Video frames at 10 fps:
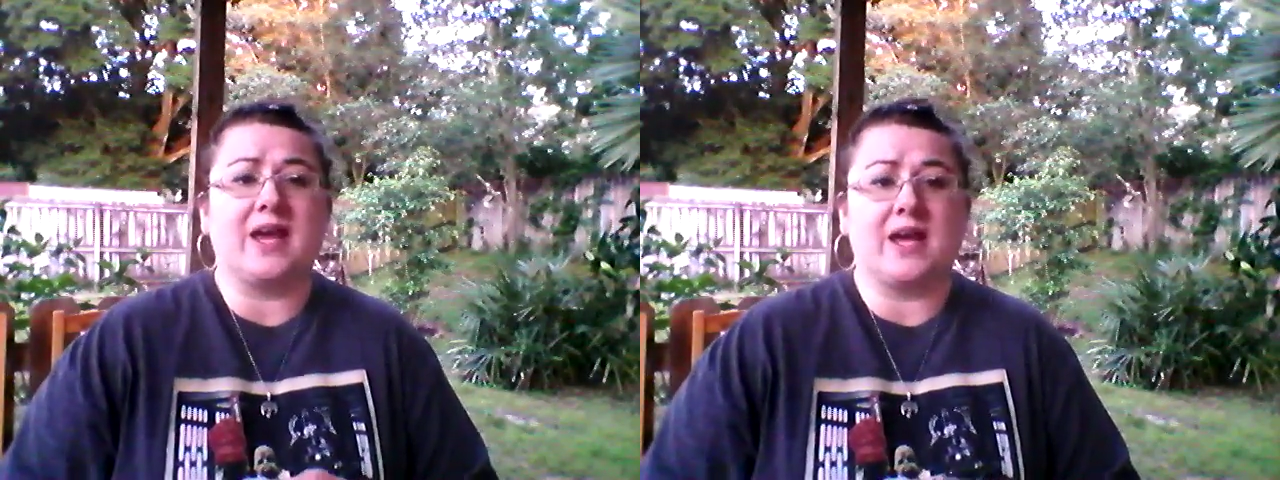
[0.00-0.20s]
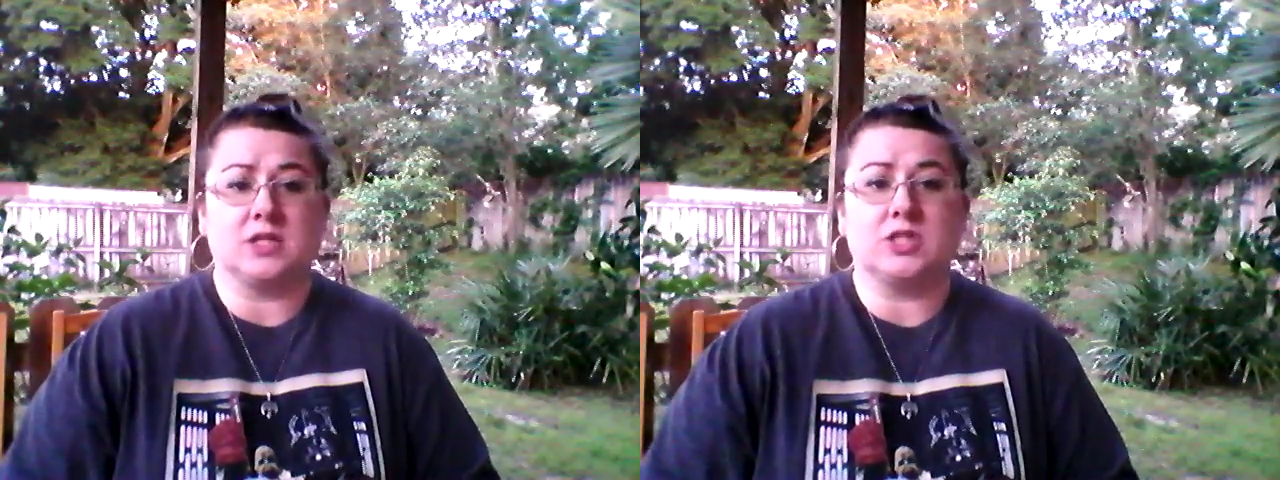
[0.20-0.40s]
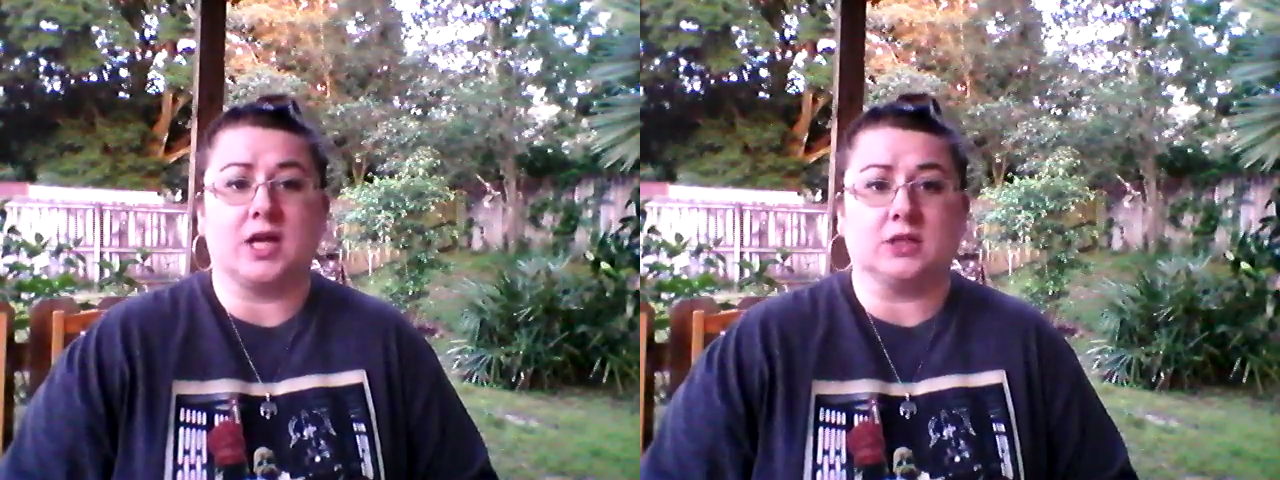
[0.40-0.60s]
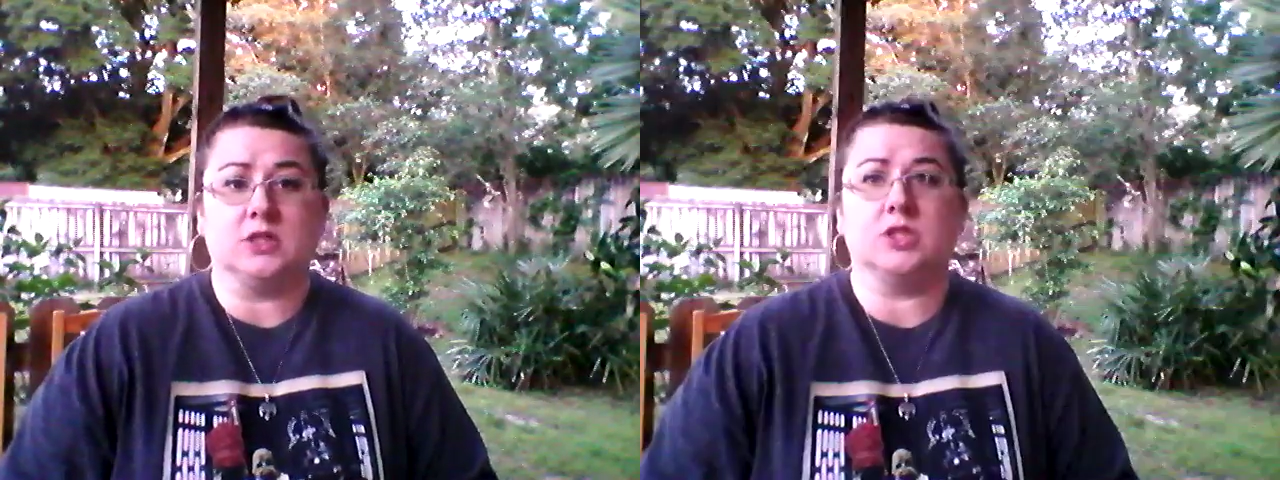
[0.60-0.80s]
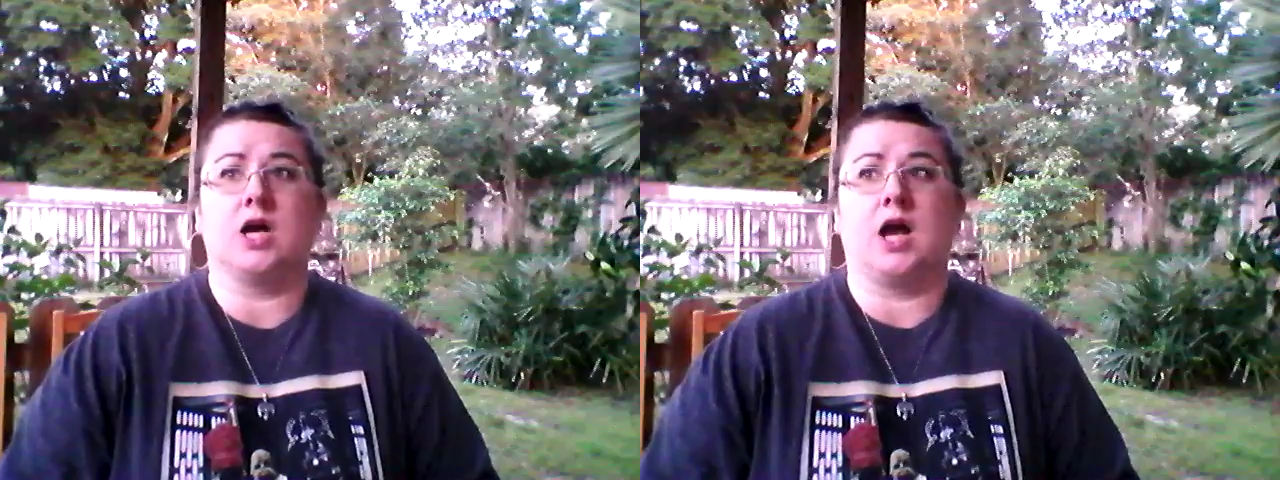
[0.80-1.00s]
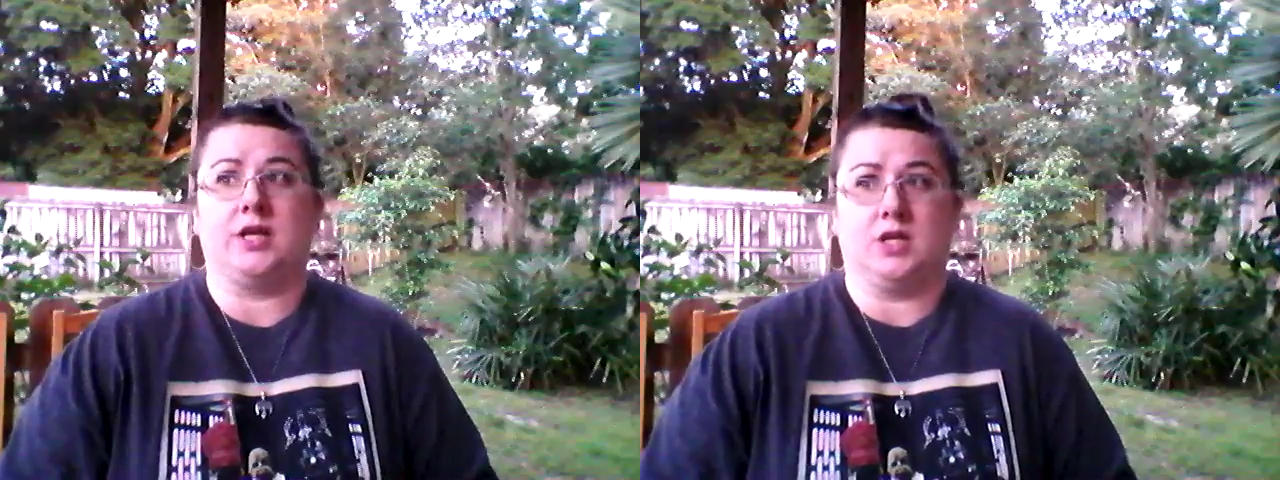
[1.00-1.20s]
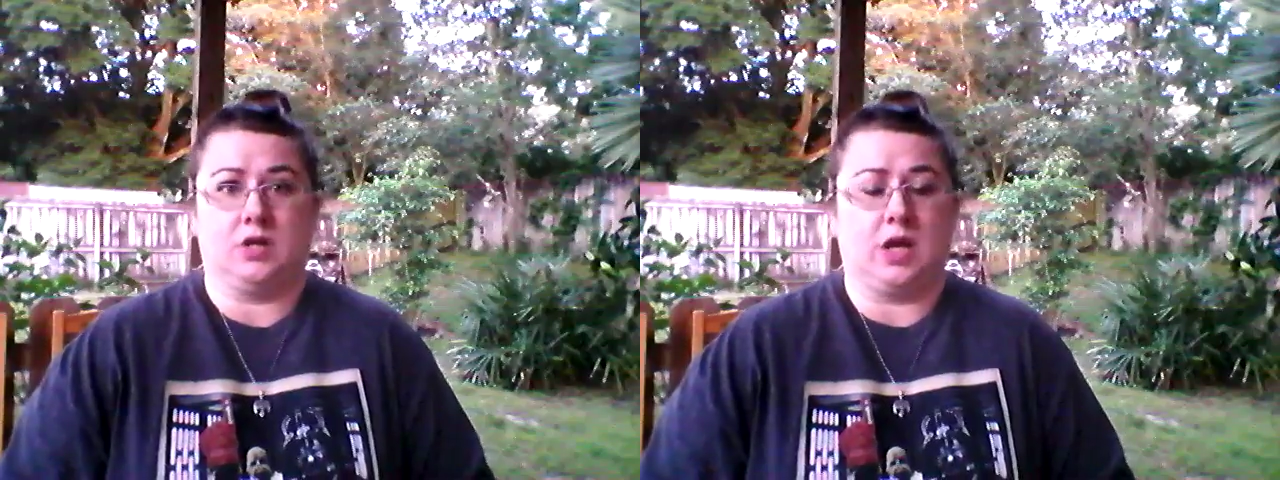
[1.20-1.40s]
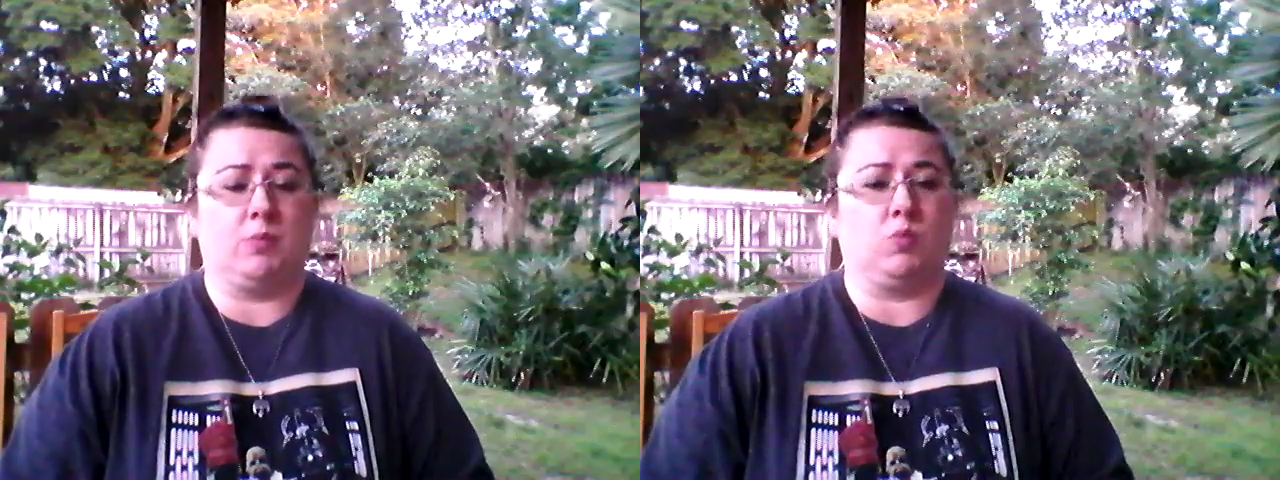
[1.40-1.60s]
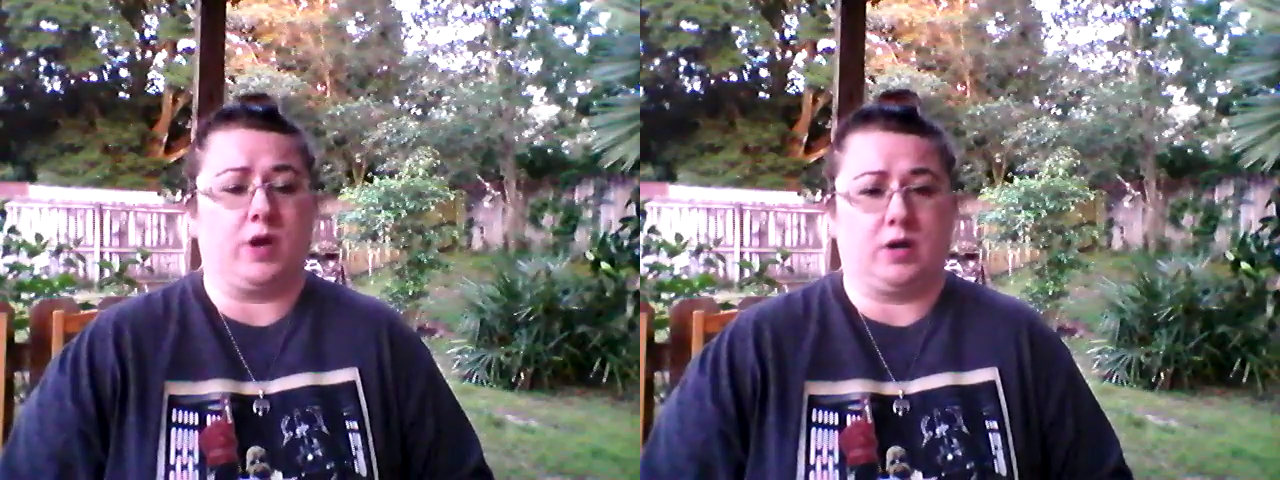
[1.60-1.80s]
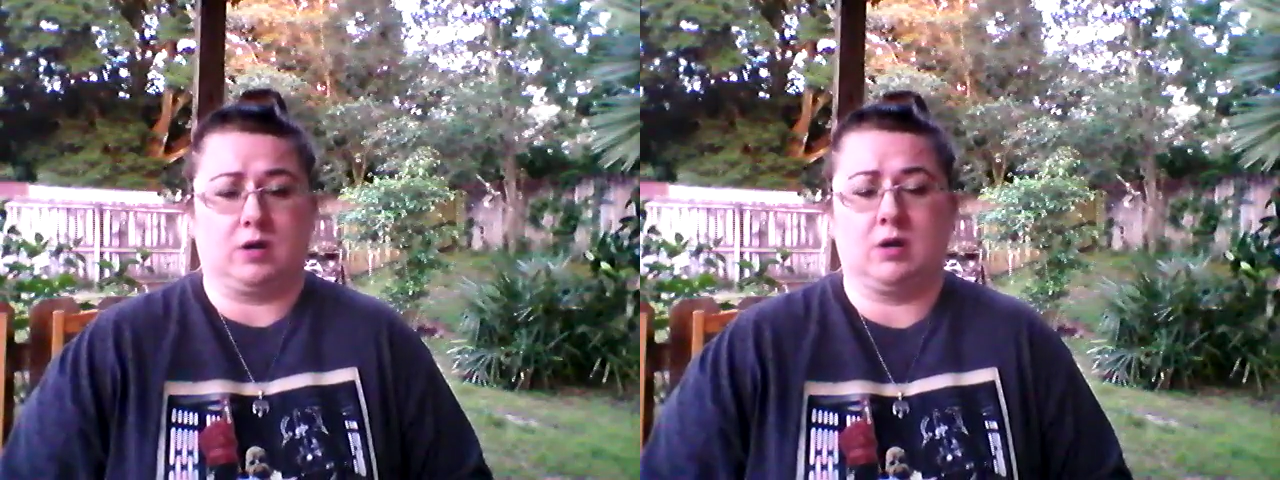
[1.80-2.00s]
Pagan Challenge, I know, I'm
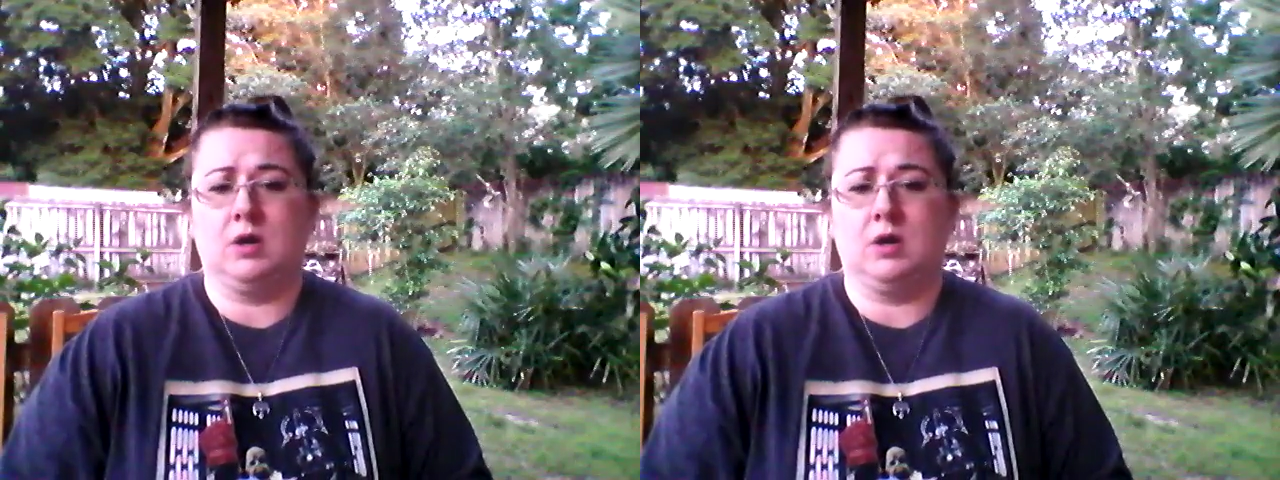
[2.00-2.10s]
aware.